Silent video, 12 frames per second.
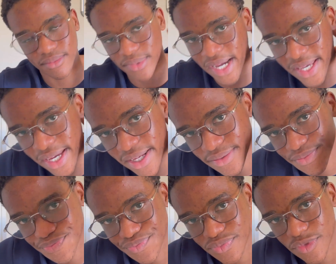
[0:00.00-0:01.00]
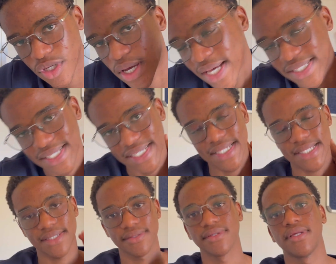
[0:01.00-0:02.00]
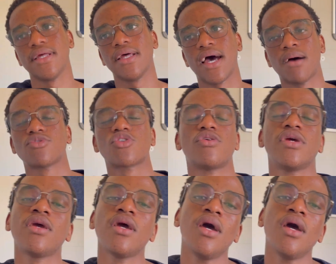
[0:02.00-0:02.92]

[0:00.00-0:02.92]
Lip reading: Again, I'm sorry.